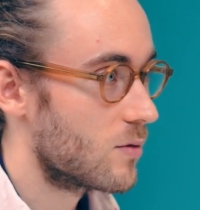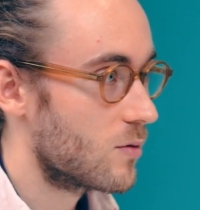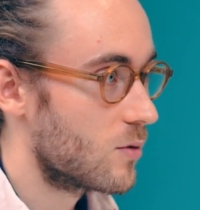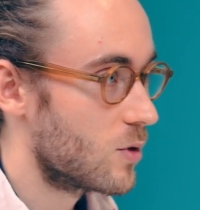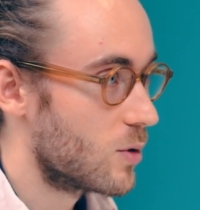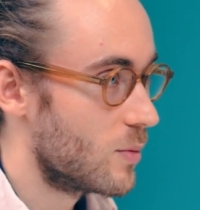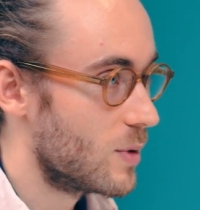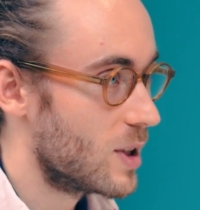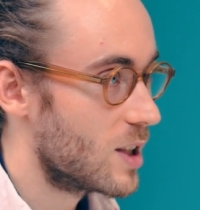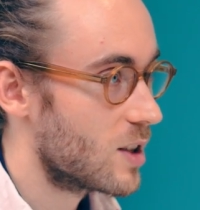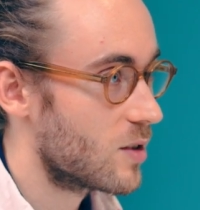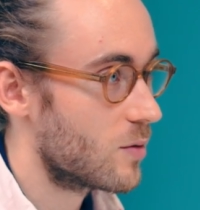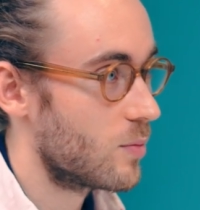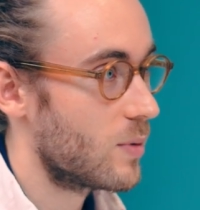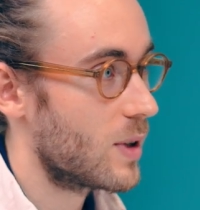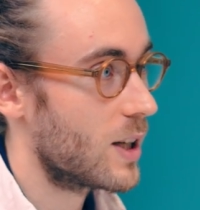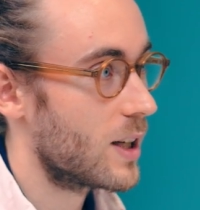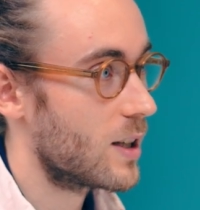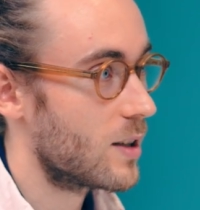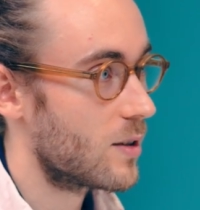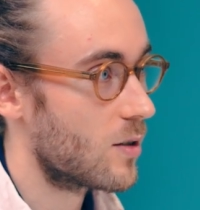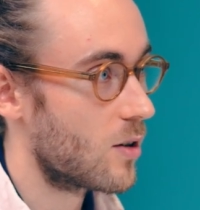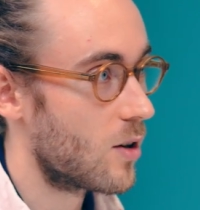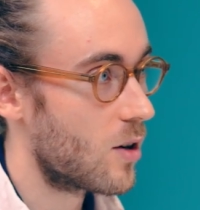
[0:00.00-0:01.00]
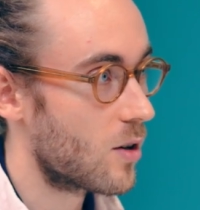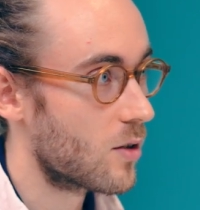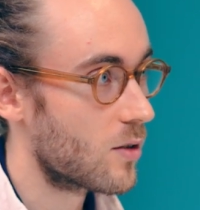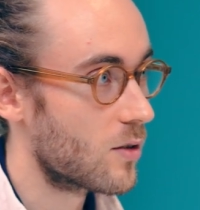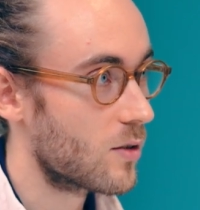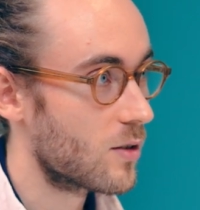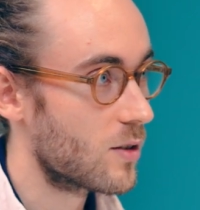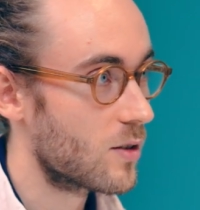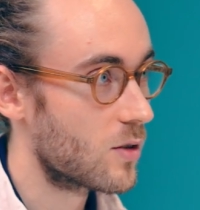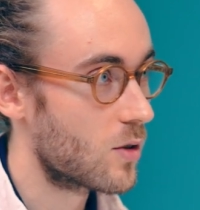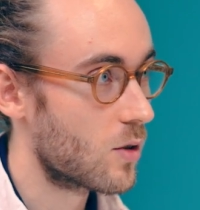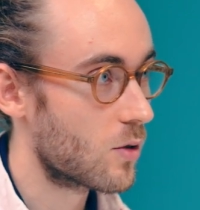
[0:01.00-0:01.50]
to be displayed
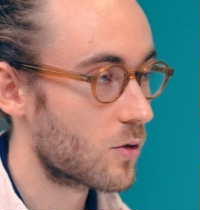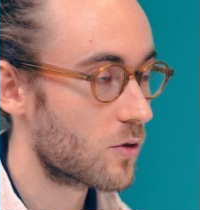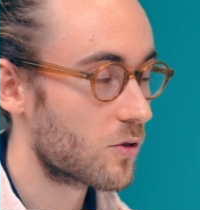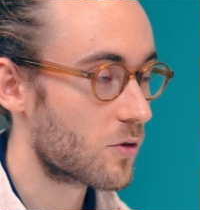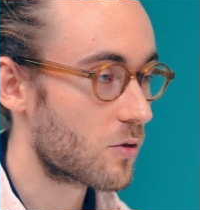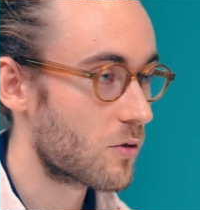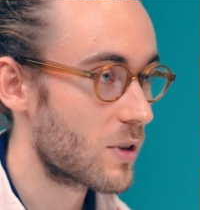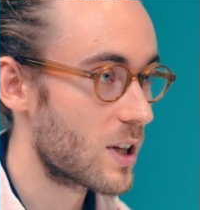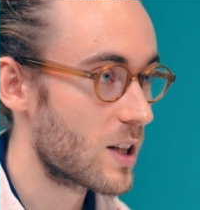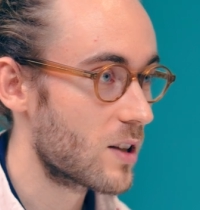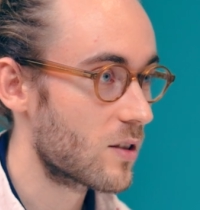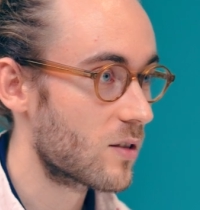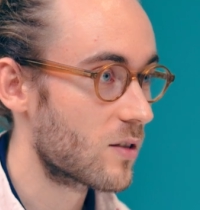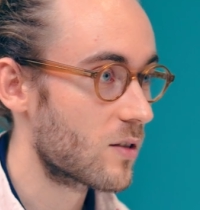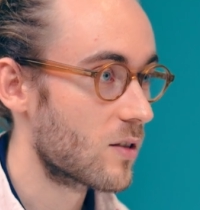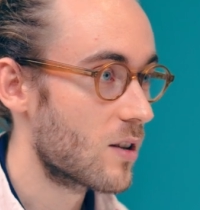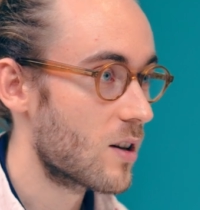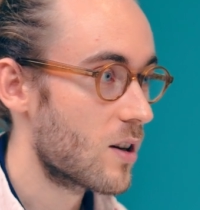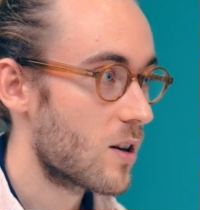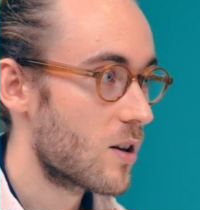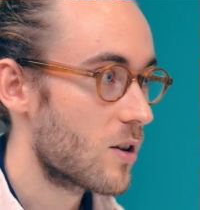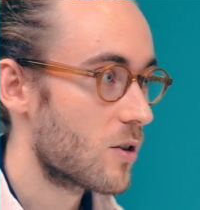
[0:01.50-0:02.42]
on those screens